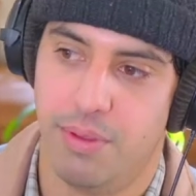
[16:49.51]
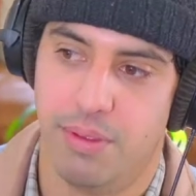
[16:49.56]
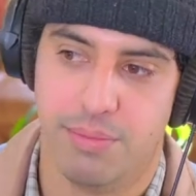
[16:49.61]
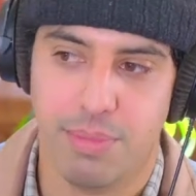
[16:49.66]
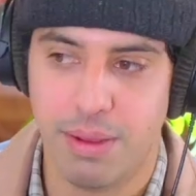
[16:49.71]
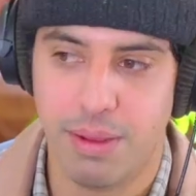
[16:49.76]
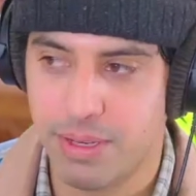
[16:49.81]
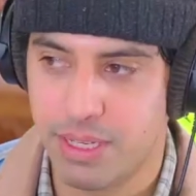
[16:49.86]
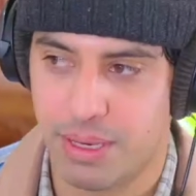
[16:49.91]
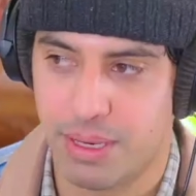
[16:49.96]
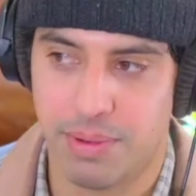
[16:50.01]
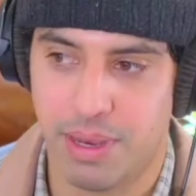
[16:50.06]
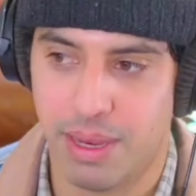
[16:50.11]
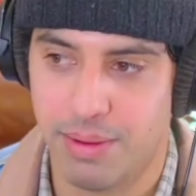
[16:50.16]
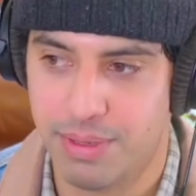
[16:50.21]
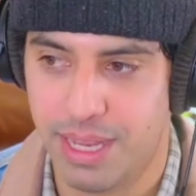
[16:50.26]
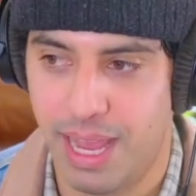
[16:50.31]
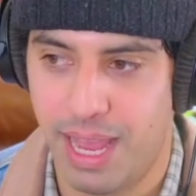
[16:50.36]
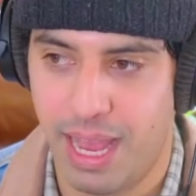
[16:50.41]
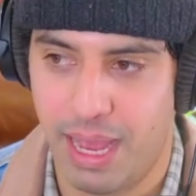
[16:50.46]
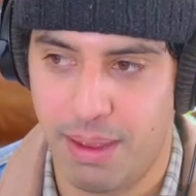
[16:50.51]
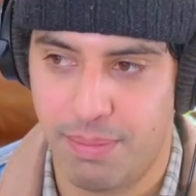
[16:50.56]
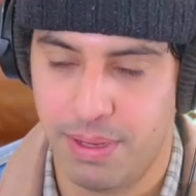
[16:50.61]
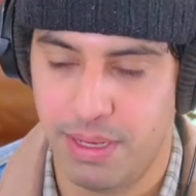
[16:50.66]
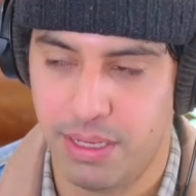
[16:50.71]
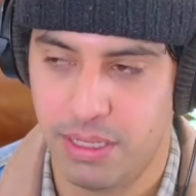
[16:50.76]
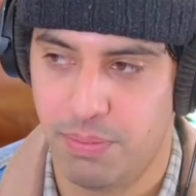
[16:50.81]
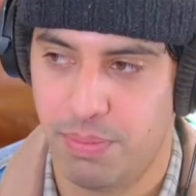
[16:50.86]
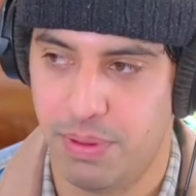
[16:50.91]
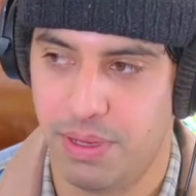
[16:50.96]
Maybe sometimes that
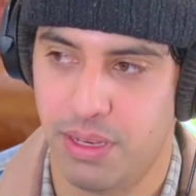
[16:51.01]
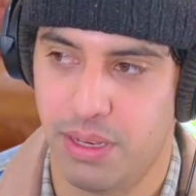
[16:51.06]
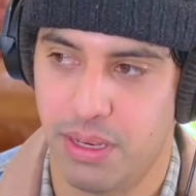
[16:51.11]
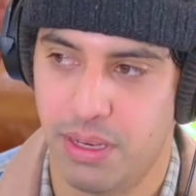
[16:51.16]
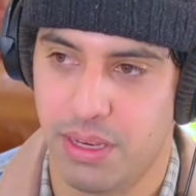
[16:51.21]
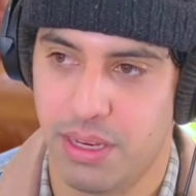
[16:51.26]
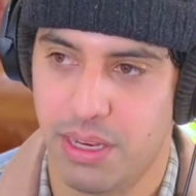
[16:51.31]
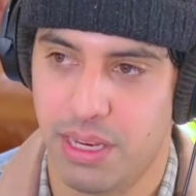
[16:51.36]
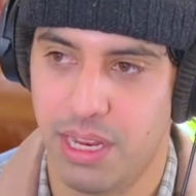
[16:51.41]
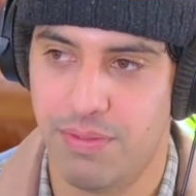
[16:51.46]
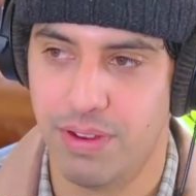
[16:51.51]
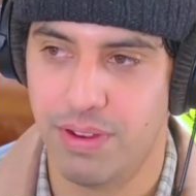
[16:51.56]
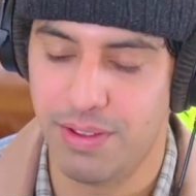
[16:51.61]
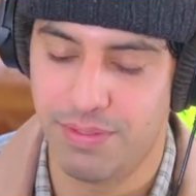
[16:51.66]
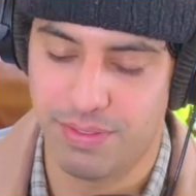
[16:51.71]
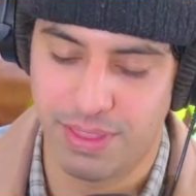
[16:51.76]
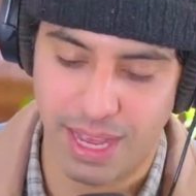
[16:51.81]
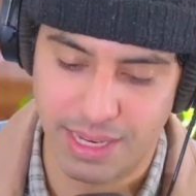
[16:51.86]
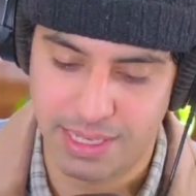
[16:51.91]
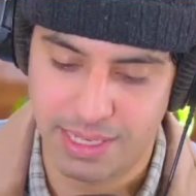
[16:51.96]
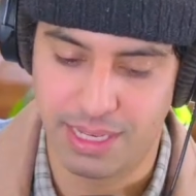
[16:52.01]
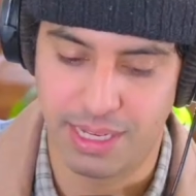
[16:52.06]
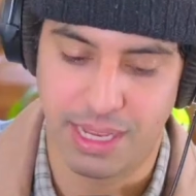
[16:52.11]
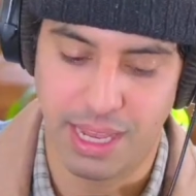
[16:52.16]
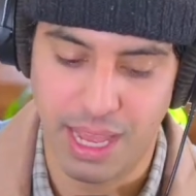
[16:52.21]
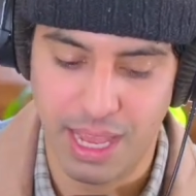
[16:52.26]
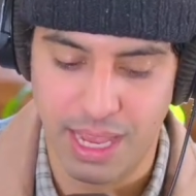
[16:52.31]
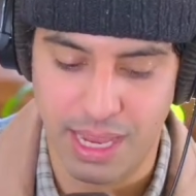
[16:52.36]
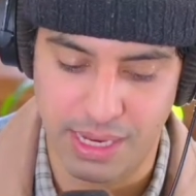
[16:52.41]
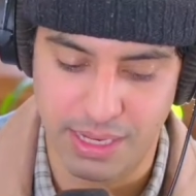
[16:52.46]
happens, but even if that's the
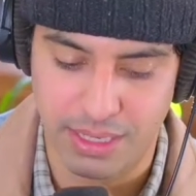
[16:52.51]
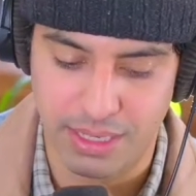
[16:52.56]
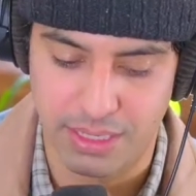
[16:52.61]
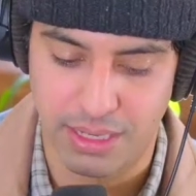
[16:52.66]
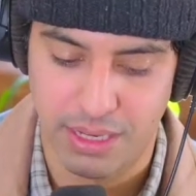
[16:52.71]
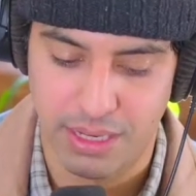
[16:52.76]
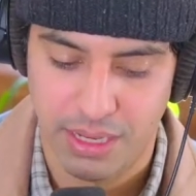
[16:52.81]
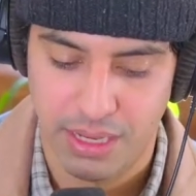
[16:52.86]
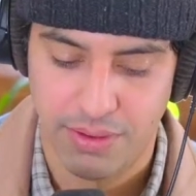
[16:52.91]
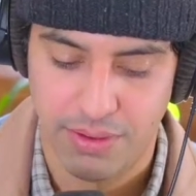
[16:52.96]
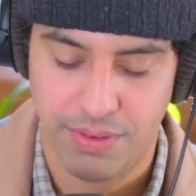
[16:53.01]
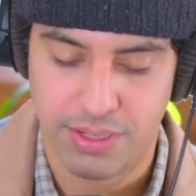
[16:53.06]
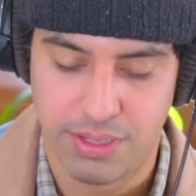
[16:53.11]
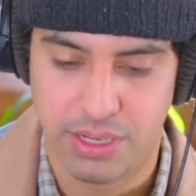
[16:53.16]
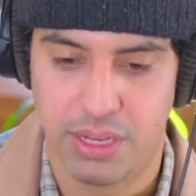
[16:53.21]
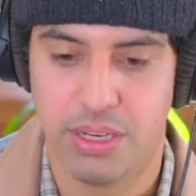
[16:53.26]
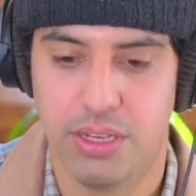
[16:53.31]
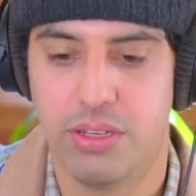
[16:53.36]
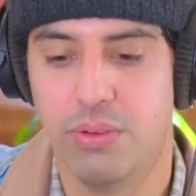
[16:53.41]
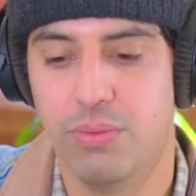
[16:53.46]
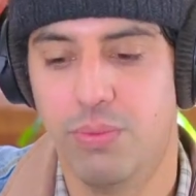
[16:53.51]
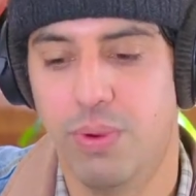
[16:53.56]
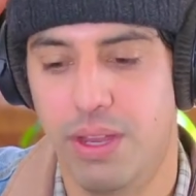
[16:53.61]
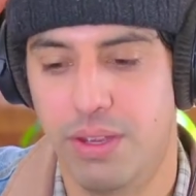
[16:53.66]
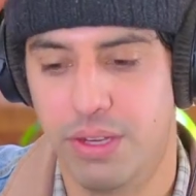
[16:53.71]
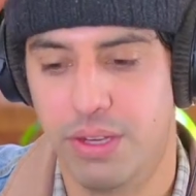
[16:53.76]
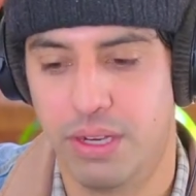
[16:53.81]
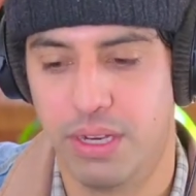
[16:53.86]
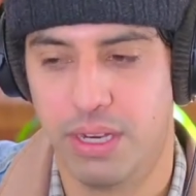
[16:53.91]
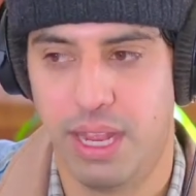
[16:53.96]
case, if it's going to do
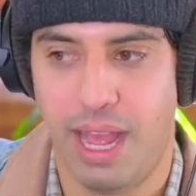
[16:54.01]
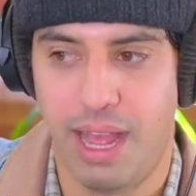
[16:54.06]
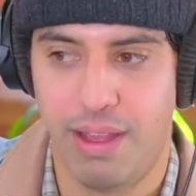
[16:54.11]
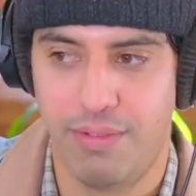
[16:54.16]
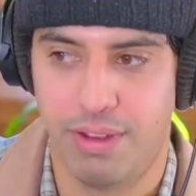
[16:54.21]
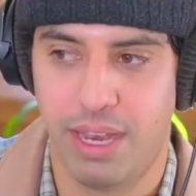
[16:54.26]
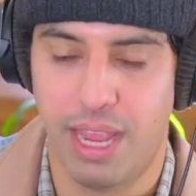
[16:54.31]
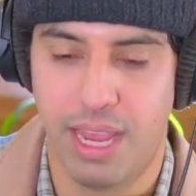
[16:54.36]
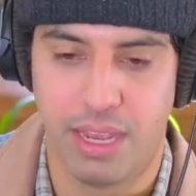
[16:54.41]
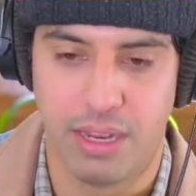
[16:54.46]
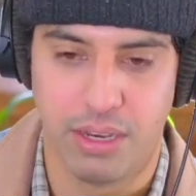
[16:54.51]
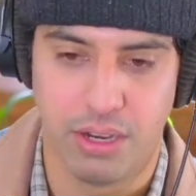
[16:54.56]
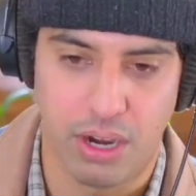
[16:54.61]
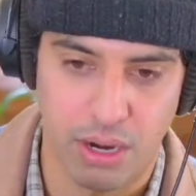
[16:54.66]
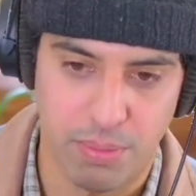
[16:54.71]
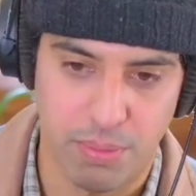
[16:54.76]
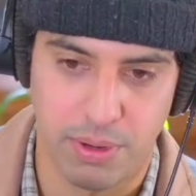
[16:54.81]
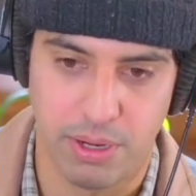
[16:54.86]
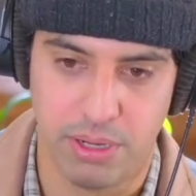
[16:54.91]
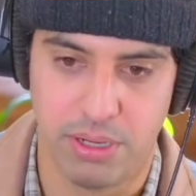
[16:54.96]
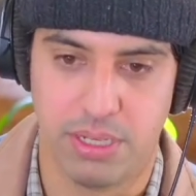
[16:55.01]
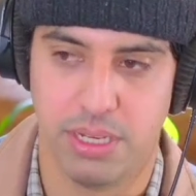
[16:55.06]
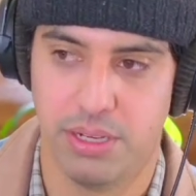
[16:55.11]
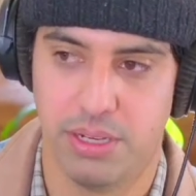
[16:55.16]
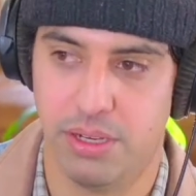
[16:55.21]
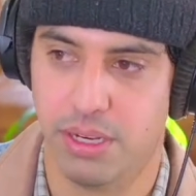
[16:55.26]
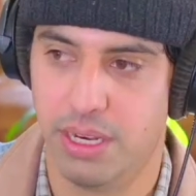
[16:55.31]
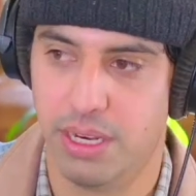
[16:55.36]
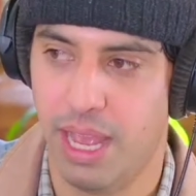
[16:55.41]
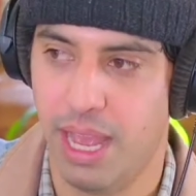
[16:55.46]
well, you're going to have an A&R
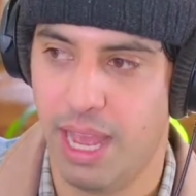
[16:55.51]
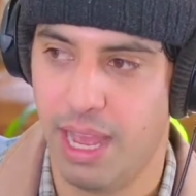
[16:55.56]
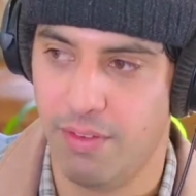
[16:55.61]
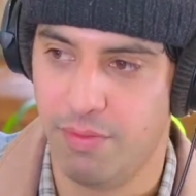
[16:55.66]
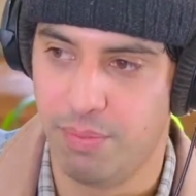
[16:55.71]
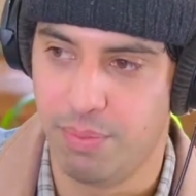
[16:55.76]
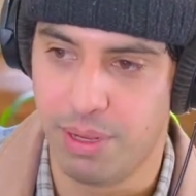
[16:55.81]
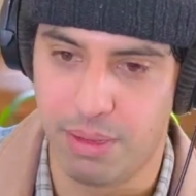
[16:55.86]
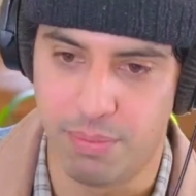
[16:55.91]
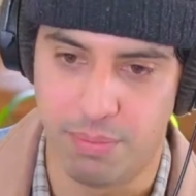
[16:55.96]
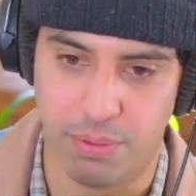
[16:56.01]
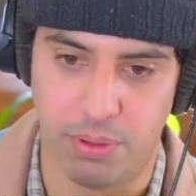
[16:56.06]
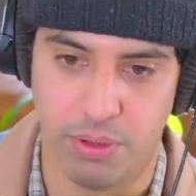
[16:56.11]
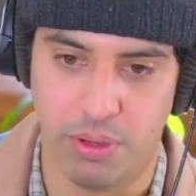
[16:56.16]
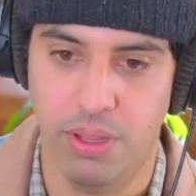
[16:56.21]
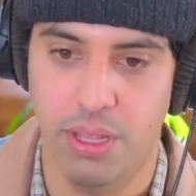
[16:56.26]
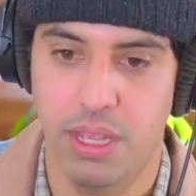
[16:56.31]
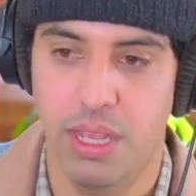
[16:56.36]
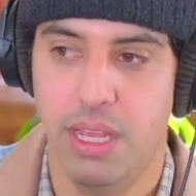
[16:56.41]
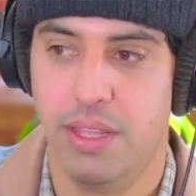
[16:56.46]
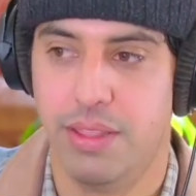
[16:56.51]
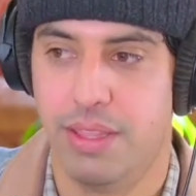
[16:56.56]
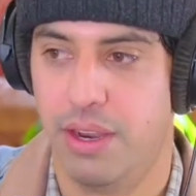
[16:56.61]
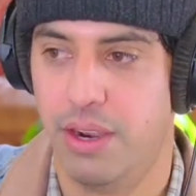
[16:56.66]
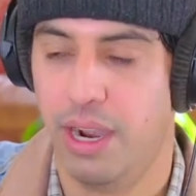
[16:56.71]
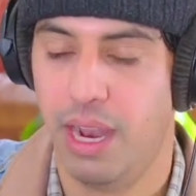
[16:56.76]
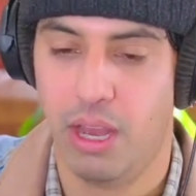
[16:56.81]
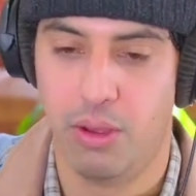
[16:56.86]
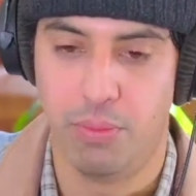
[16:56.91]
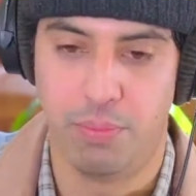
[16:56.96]
person. You're going to have people
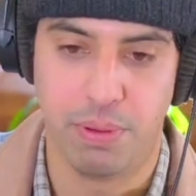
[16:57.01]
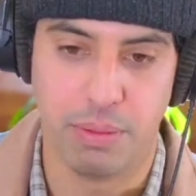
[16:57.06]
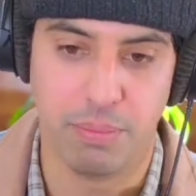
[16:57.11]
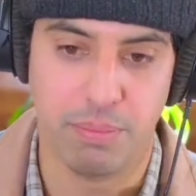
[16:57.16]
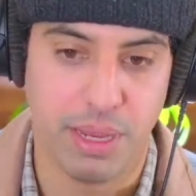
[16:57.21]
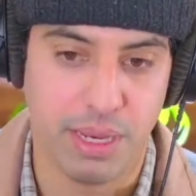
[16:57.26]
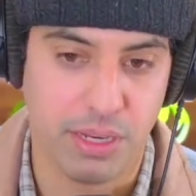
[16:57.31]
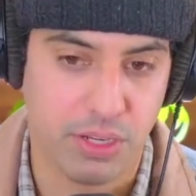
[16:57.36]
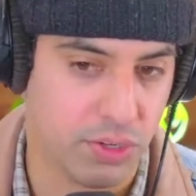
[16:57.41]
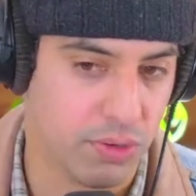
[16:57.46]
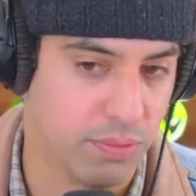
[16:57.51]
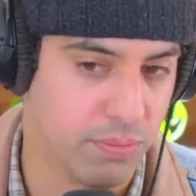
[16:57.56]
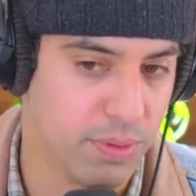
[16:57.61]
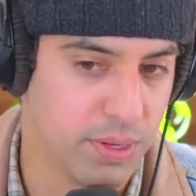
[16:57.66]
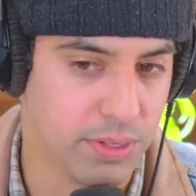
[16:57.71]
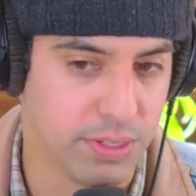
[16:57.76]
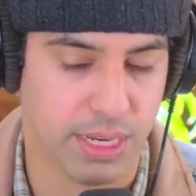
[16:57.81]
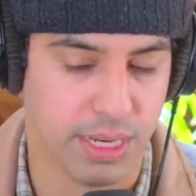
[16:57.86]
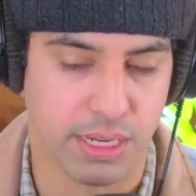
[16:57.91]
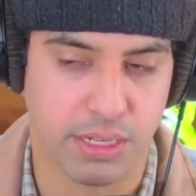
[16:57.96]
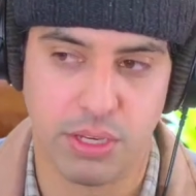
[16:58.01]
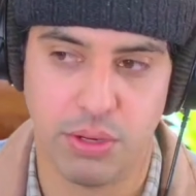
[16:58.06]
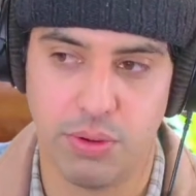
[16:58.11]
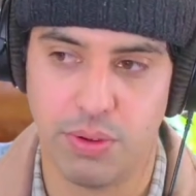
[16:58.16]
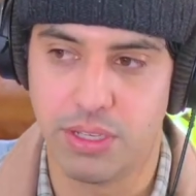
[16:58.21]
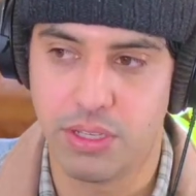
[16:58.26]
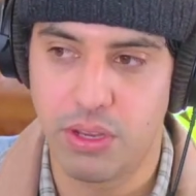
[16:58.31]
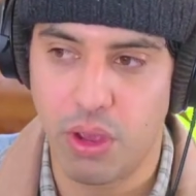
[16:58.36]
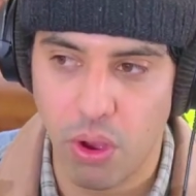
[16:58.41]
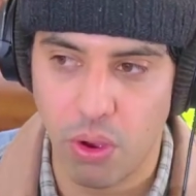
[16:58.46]
that are helping pitch your music.
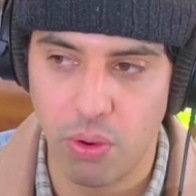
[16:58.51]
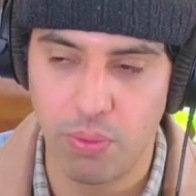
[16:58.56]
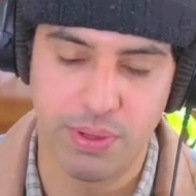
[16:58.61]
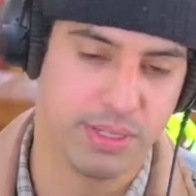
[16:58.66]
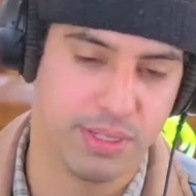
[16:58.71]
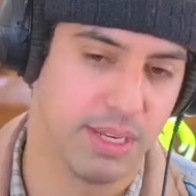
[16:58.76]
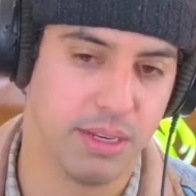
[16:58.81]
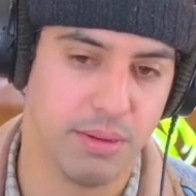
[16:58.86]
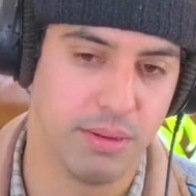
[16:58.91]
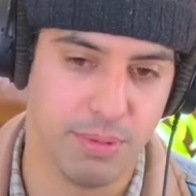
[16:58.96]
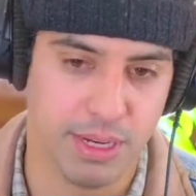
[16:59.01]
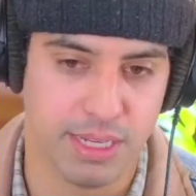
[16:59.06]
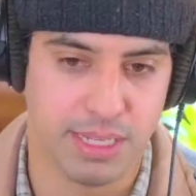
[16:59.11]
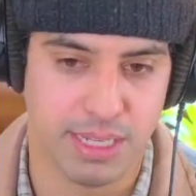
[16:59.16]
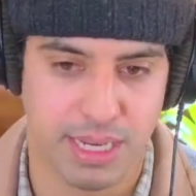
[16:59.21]
So it's always going to be